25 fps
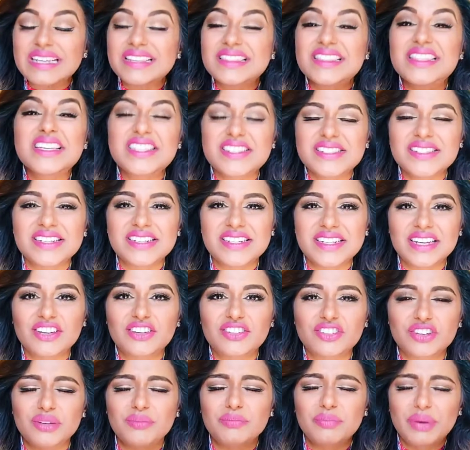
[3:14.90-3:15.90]
this
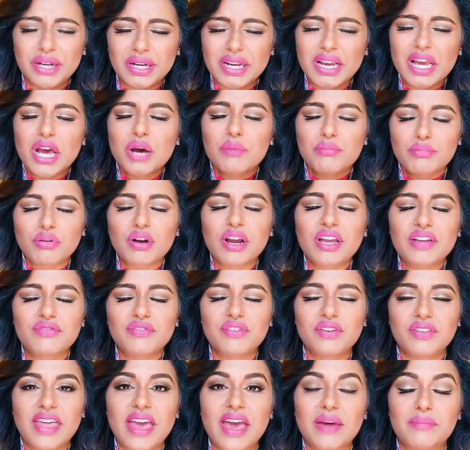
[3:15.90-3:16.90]
addiction, but pray
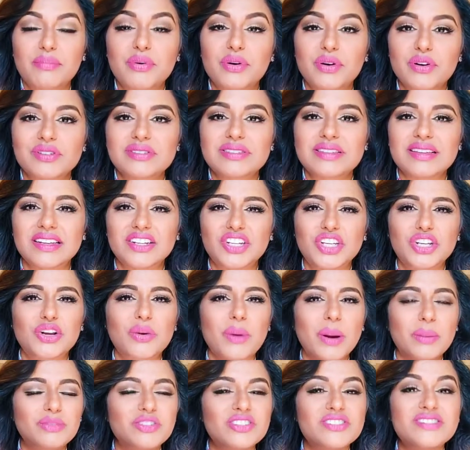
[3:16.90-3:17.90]
for that person. You
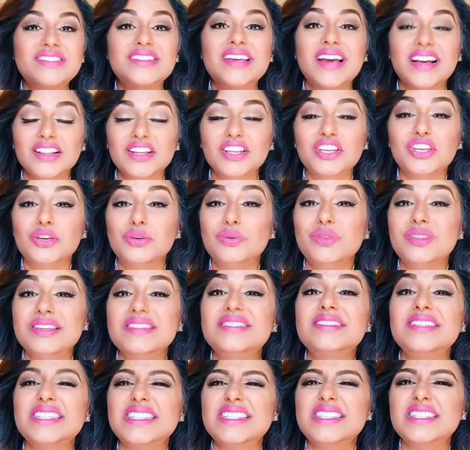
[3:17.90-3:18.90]
know, I'm just telling you
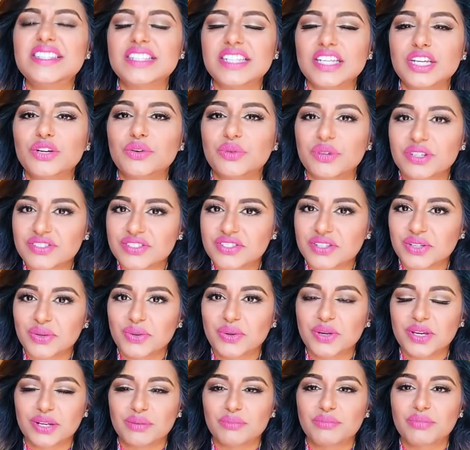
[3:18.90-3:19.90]
this in secret so
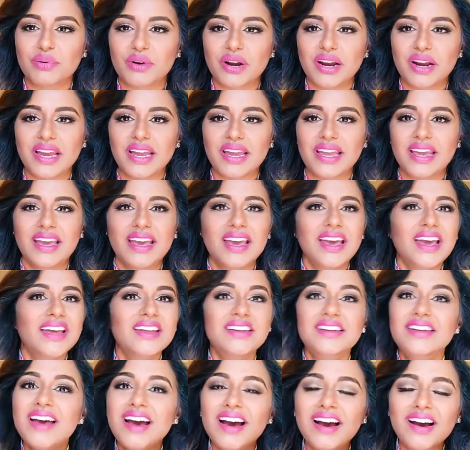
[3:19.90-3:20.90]
you can pray.
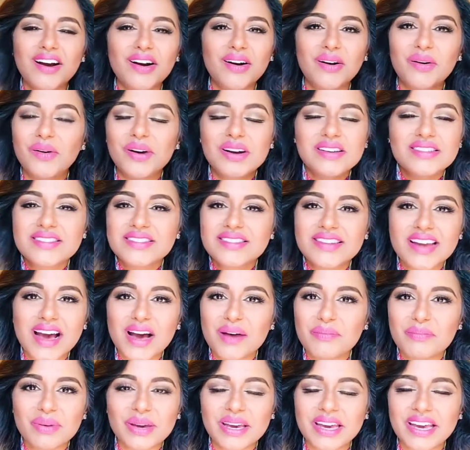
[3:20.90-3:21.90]
No,
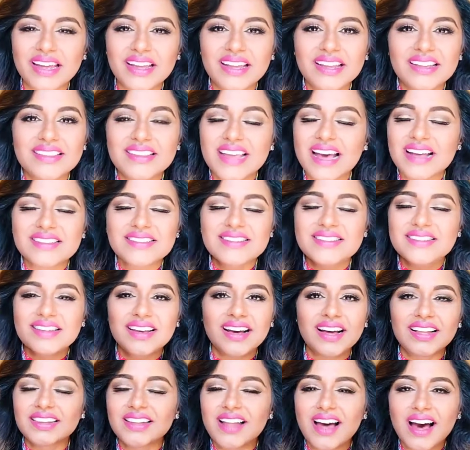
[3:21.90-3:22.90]
stop it. That's
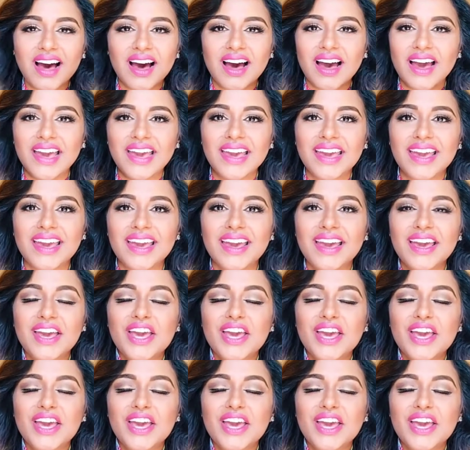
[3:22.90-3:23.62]
a lie.